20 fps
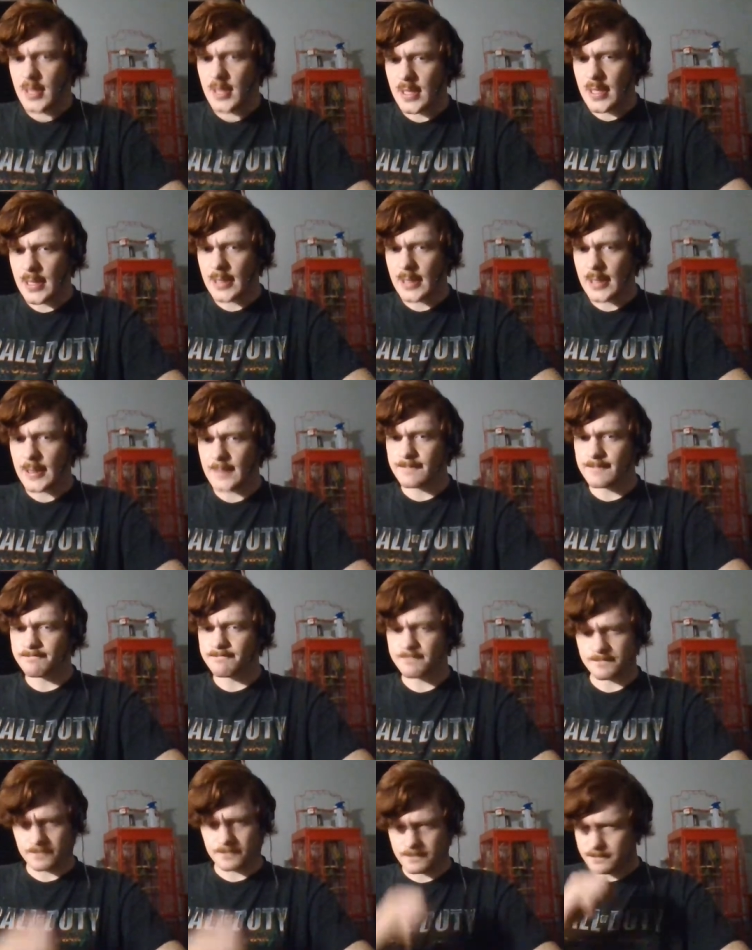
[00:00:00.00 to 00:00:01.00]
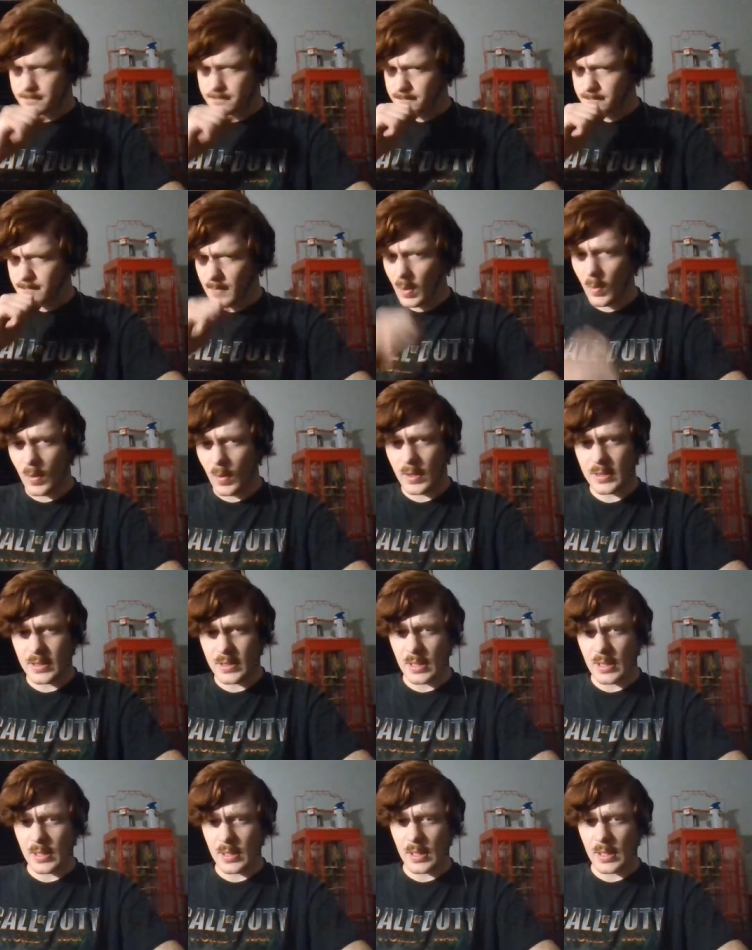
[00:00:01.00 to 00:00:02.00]
the um, what
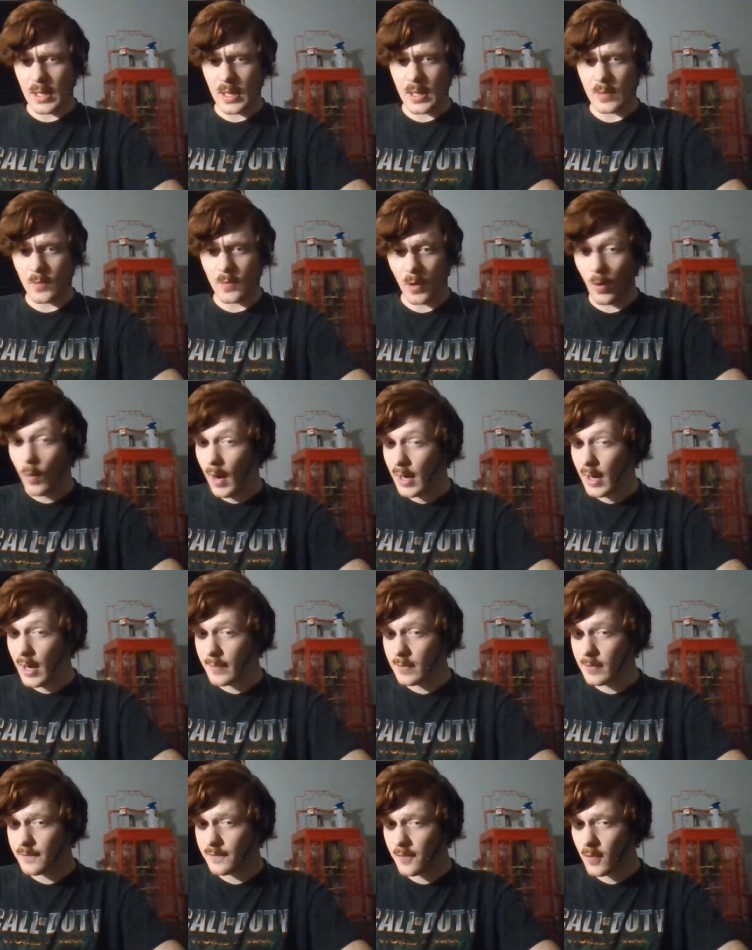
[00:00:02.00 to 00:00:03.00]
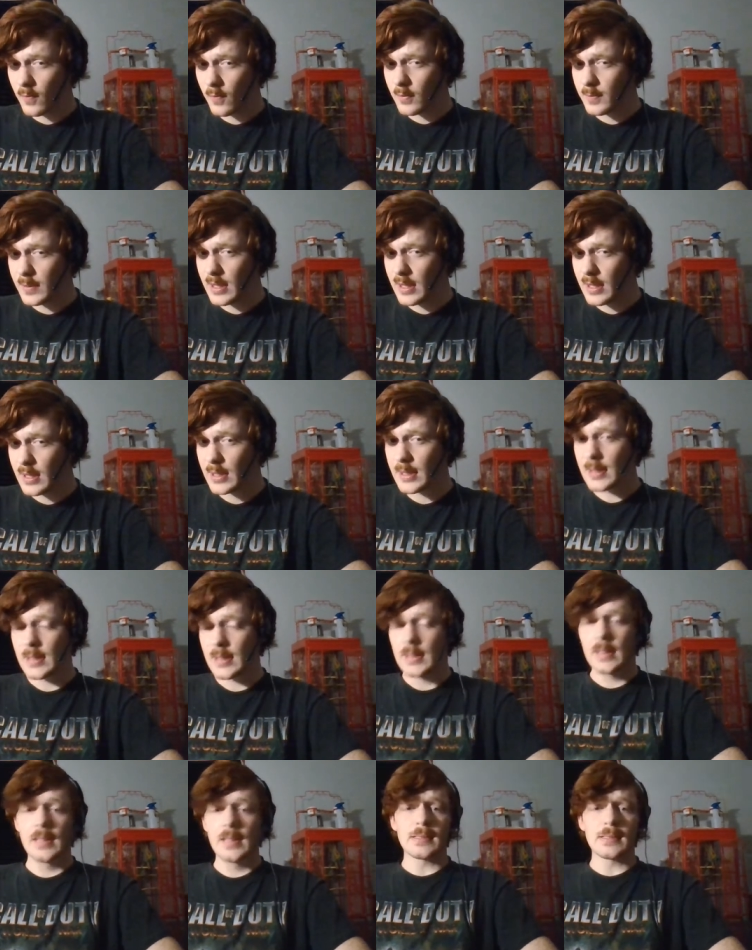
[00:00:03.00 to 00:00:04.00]
the uh, requirement for it would be.
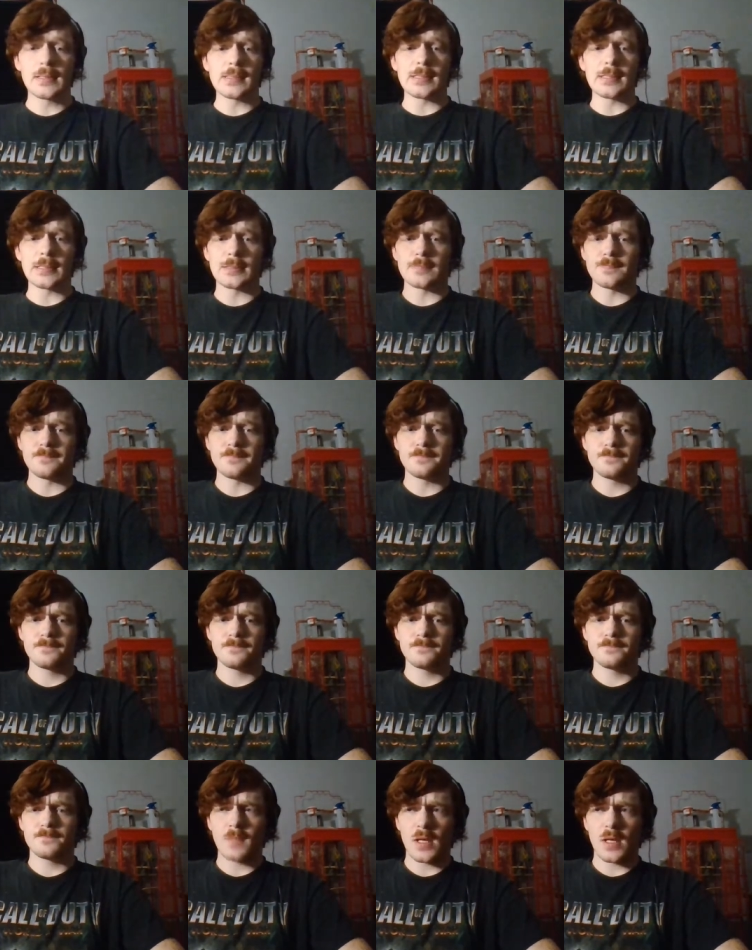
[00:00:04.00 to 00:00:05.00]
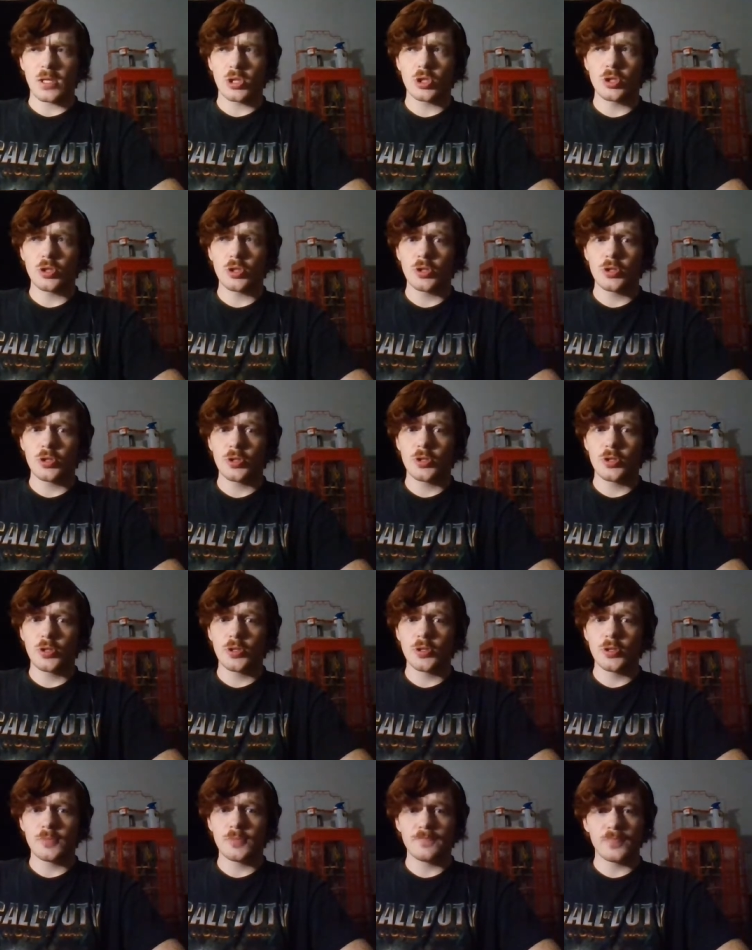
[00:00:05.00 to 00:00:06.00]
Um, they
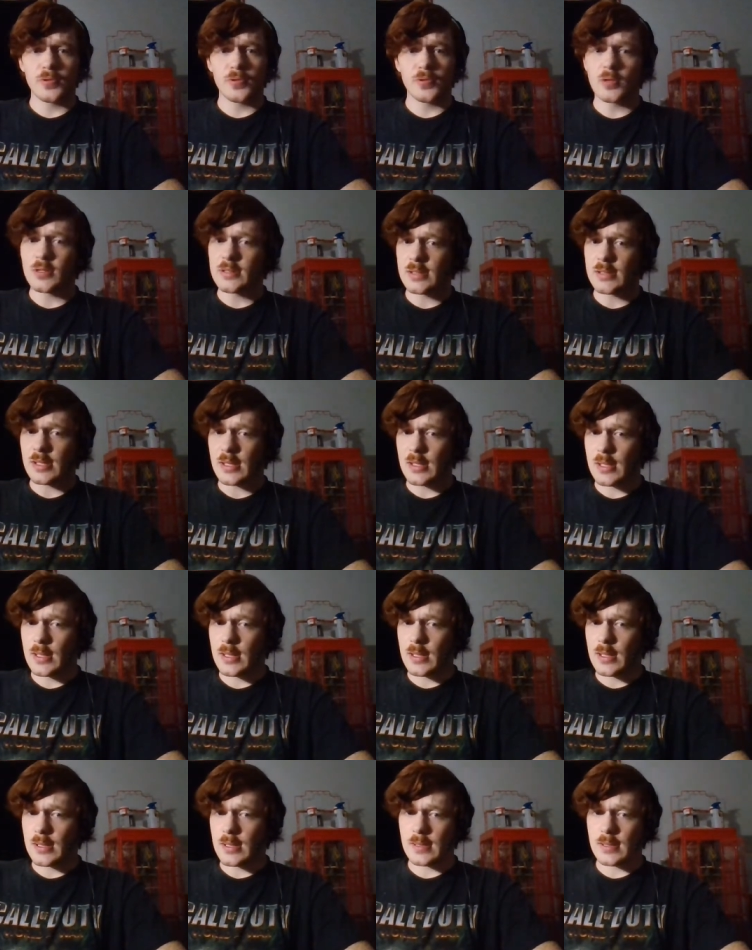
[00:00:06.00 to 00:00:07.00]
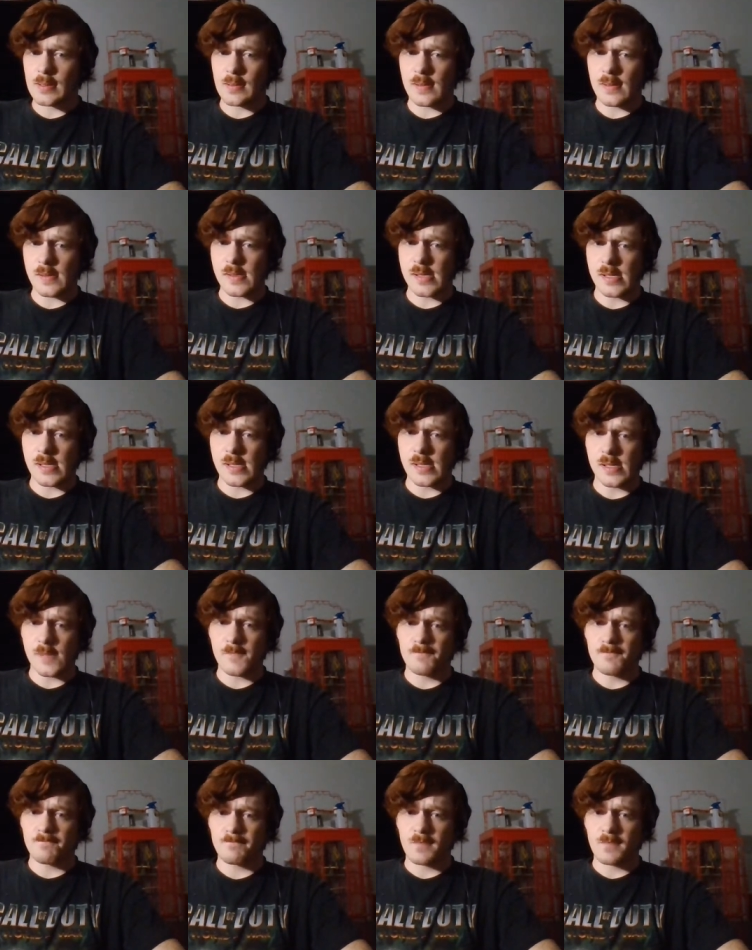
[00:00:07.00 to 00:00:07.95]
could put in um,